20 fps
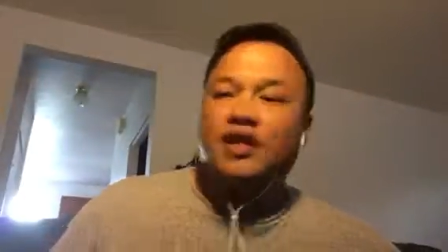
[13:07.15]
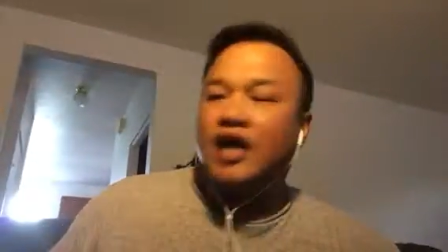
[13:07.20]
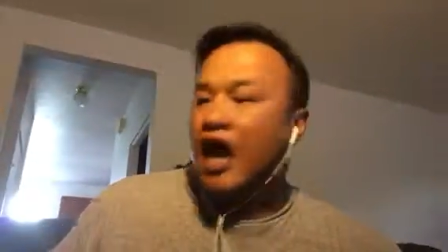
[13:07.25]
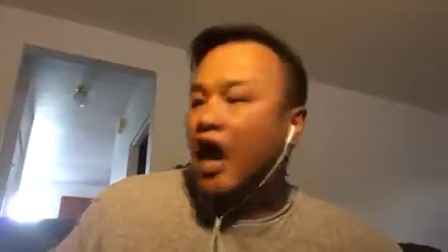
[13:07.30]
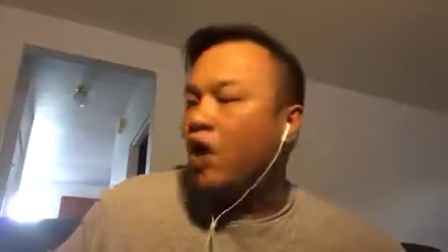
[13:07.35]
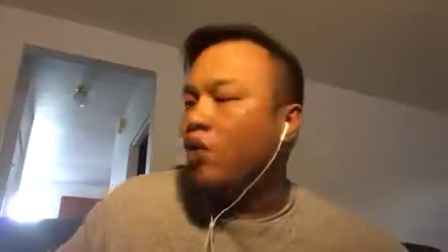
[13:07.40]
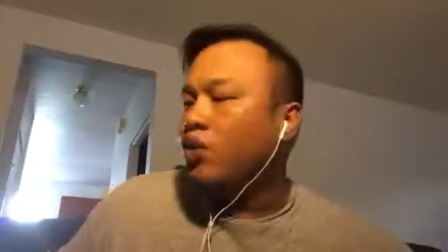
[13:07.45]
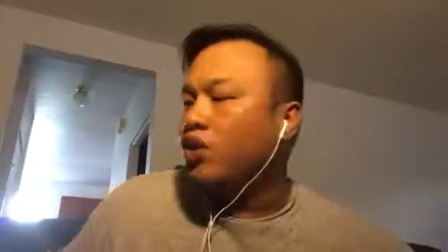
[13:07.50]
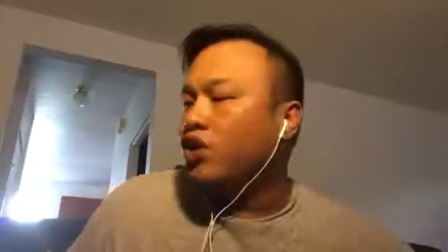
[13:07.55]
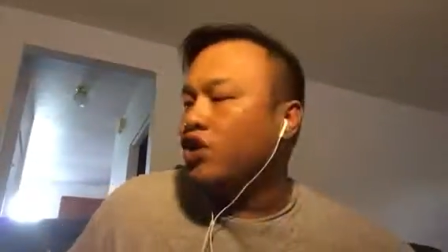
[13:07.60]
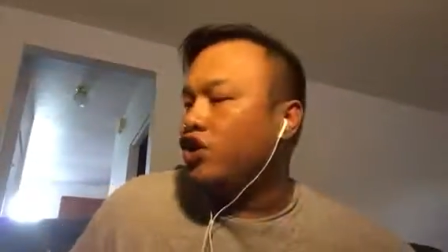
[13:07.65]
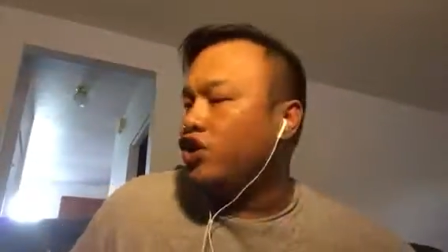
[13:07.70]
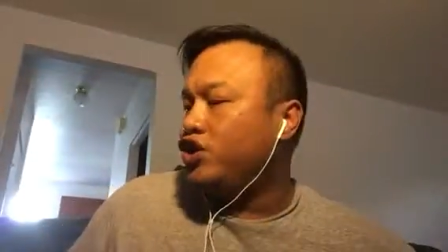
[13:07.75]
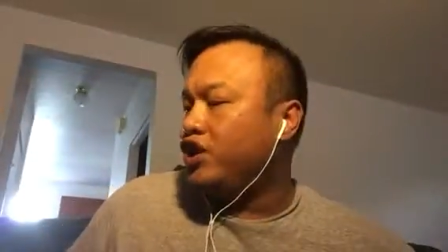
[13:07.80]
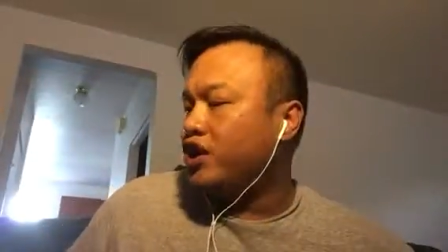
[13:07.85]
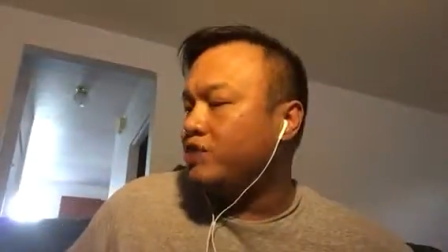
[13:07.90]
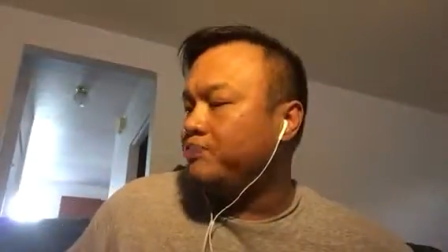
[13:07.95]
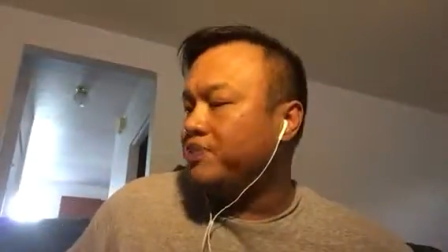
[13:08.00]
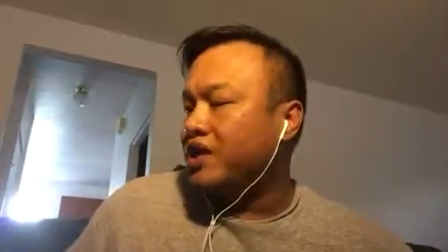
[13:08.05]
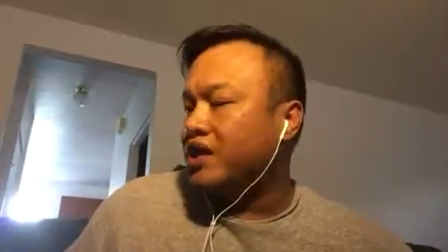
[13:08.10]
I will learn
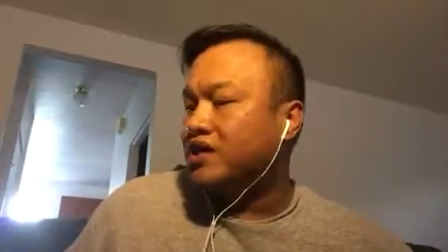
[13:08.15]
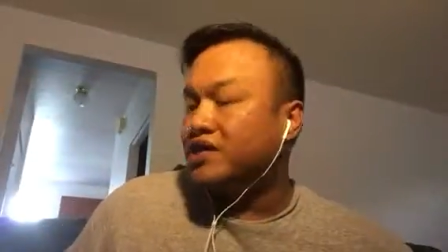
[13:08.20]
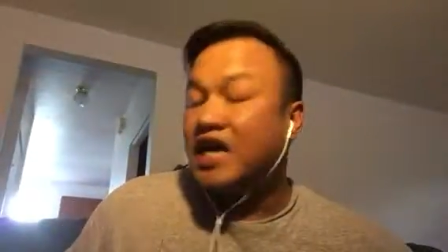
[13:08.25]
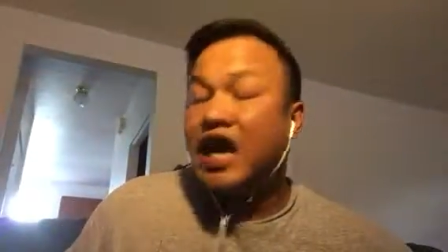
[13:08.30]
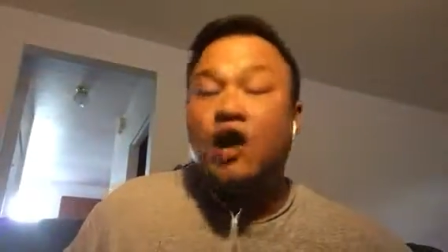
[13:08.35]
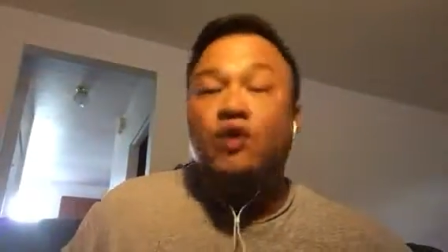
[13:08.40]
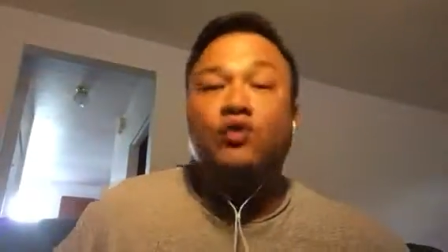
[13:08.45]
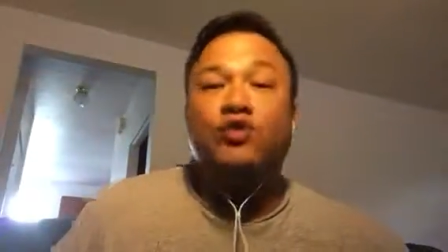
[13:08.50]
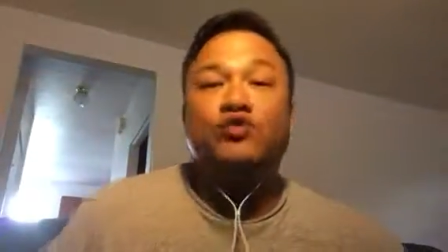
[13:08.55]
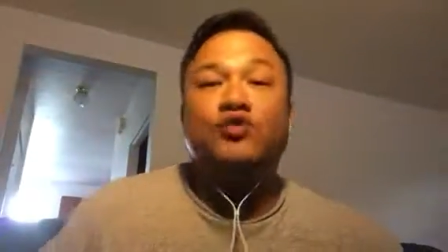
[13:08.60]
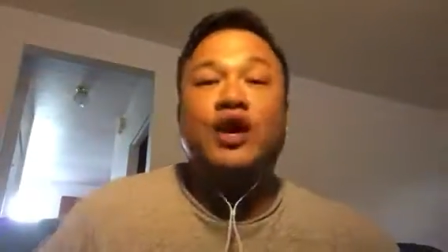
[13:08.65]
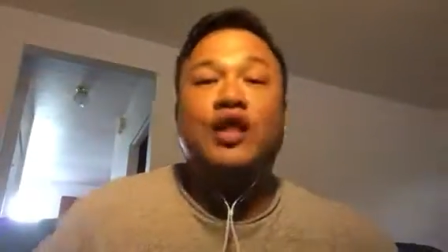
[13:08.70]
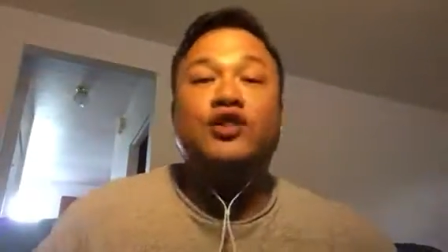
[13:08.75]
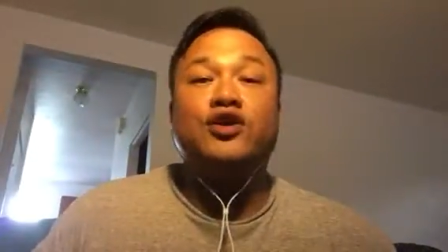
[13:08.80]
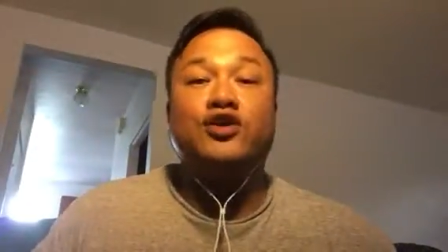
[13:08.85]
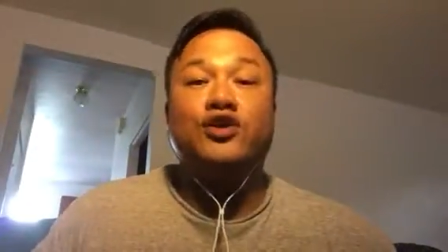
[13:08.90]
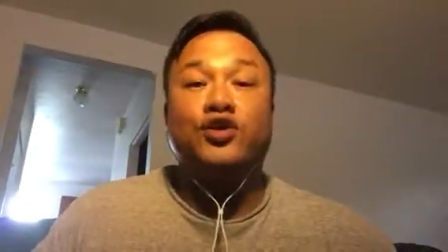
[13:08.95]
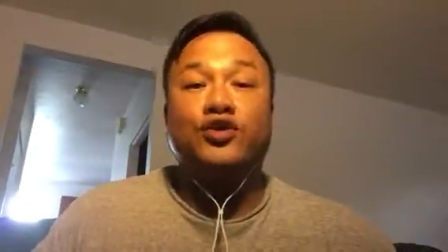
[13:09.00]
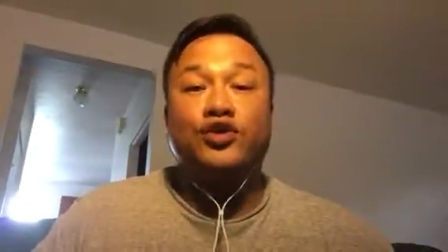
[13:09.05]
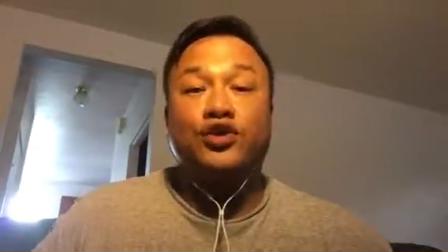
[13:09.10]
it because I would rather
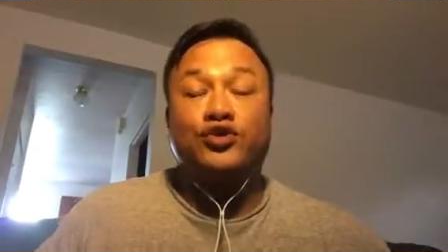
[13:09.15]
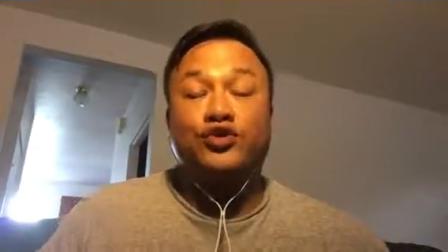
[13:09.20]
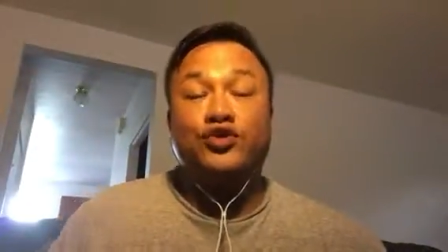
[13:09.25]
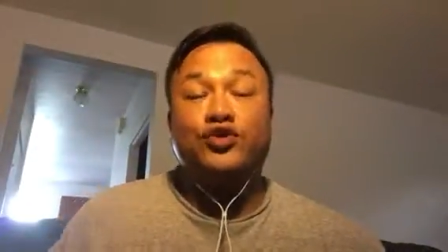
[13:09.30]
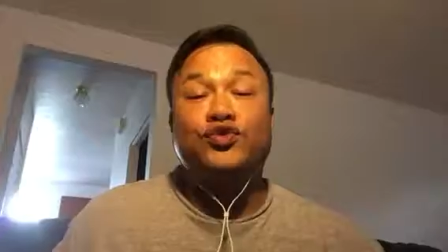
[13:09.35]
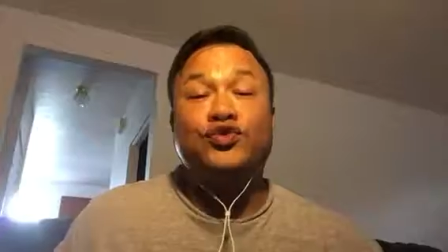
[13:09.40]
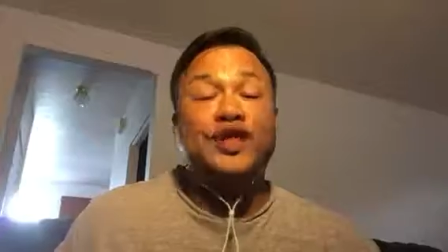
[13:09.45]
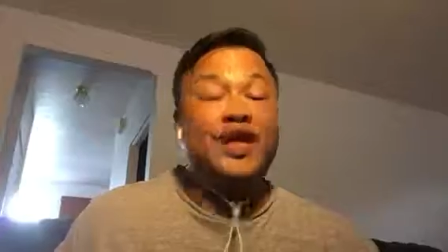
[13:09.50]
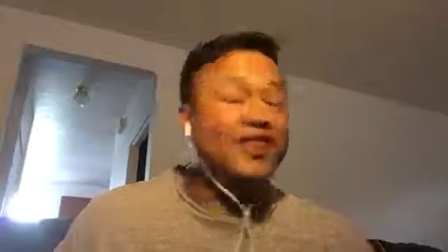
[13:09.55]
know the truth.